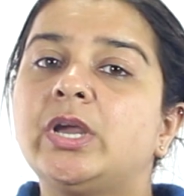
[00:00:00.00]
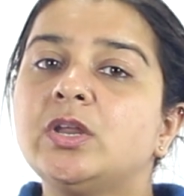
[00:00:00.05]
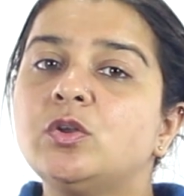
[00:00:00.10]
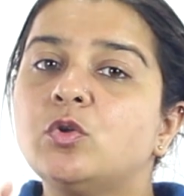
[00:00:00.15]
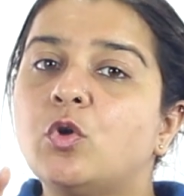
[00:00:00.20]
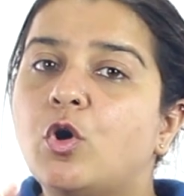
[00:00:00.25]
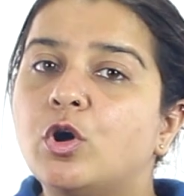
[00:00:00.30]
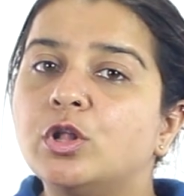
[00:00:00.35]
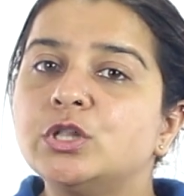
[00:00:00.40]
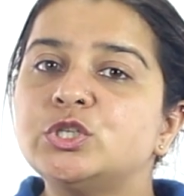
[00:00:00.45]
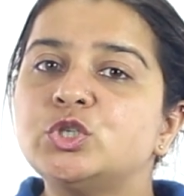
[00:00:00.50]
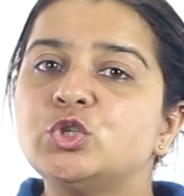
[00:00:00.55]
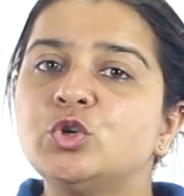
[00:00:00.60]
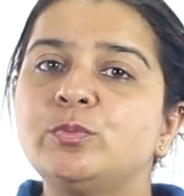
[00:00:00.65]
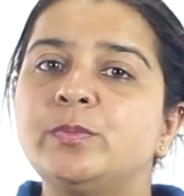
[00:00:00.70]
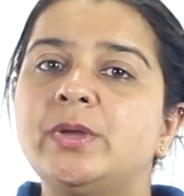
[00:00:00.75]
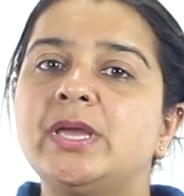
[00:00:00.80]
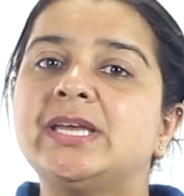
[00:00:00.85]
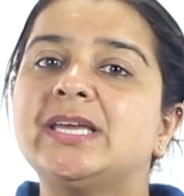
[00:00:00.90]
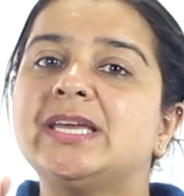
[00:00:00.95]
can also
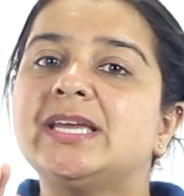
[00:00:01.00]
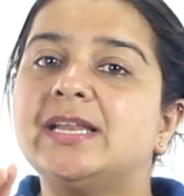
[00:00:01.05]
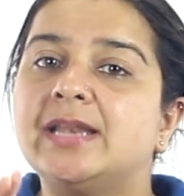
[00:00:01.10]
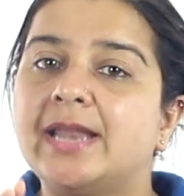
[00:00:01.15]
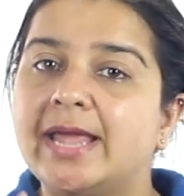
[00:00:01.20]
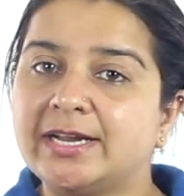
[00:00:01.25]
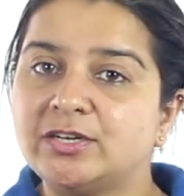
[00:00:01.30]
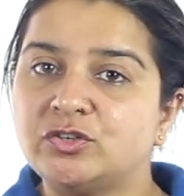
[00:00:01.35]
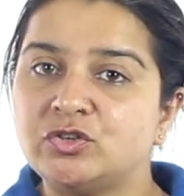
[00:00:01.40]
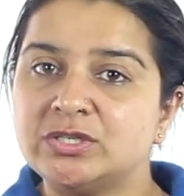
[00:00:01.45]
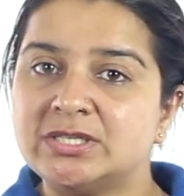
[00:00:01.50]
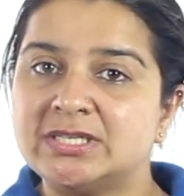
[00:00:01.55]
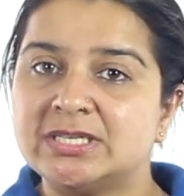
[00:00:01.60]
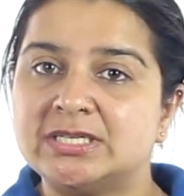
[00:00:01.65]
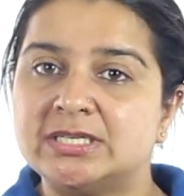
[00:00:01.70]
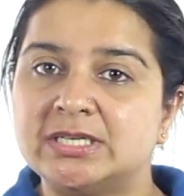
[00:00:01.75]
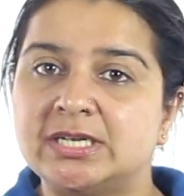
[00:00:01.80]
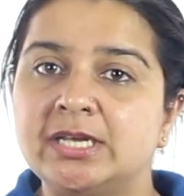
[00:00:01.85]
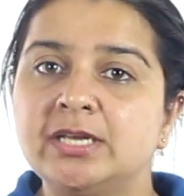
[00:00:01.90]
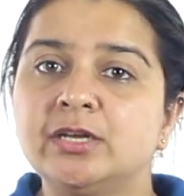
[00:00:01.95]
make
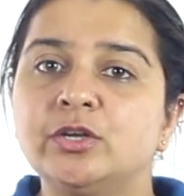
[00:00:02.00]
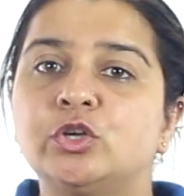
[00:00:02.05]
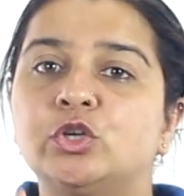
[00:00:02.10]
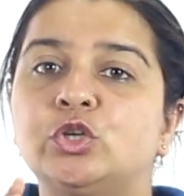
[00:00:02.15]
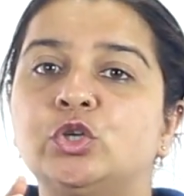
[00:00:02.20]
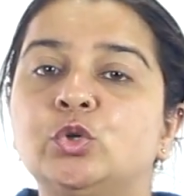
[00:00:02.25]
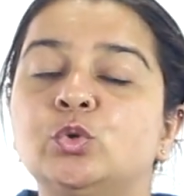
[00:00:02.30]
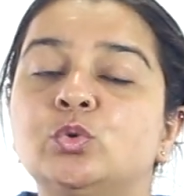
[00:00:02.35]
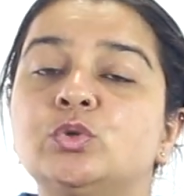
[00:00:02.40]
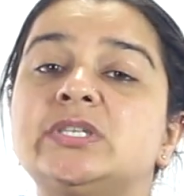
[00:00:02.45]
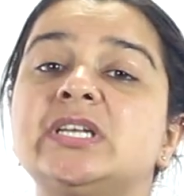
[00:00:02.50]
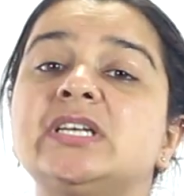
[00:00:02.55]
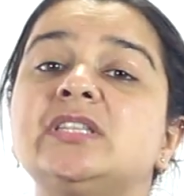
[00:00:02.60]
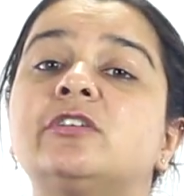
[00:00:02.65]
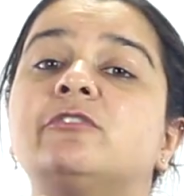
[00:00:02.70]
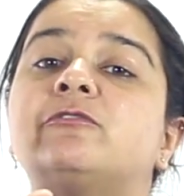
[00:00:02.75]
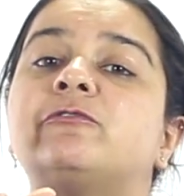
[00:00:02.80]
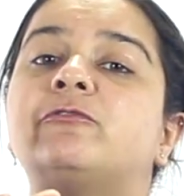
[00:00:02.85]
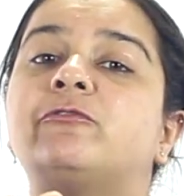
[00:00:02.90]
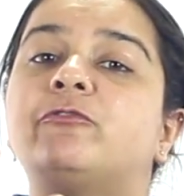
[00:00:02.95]
electricity using
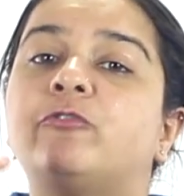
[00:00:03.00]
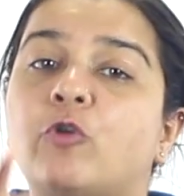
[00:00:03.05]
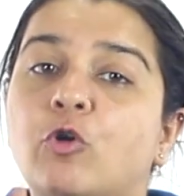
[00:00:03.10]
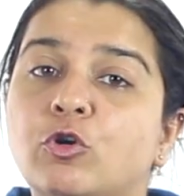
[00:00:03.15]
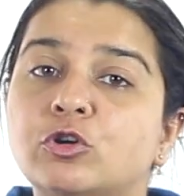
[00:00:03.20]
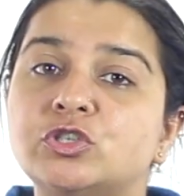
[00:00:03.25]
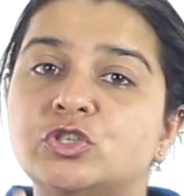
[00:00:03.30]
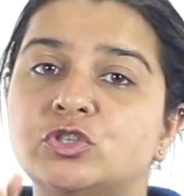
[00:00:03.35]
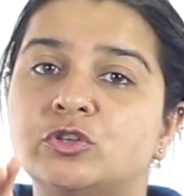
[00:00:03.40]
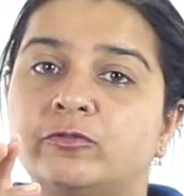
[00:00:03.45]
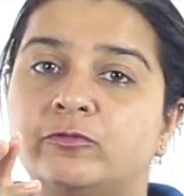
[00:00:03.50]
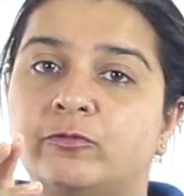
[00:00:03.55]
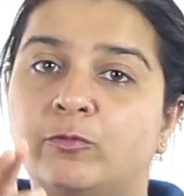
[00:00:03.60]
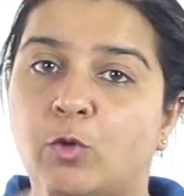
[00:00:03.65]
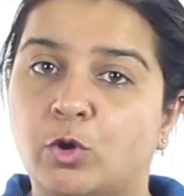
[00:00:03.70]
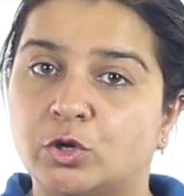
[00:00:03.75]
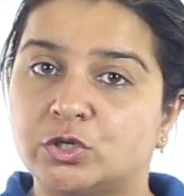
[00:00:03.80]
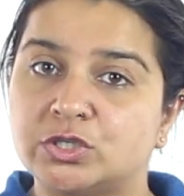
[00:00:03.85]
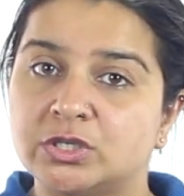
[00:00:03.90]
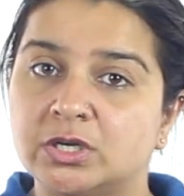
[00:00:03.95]
the force of
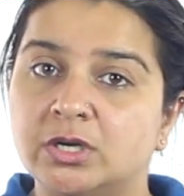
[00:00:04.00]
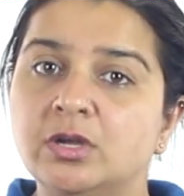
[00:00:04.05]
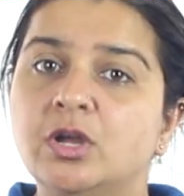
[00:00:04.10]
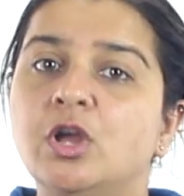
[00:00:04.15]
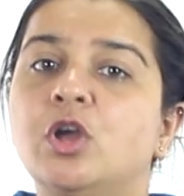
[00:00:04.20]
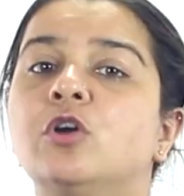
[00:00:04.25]
water